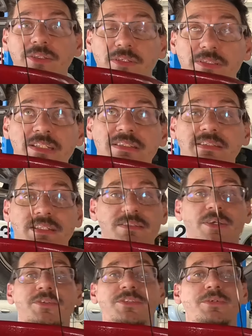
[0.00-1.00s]
So
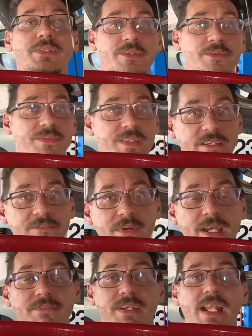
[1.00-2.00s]
this goes to another thing of
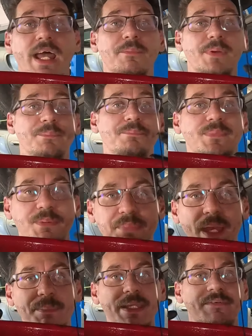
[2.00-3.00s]
mine, right? A
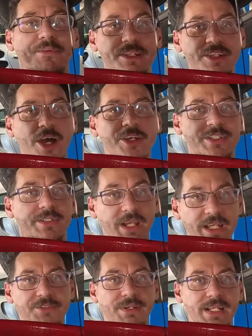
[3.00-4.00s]
pet peeve. I want to talk to you
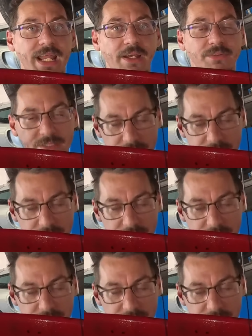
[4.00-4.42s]
guys right now.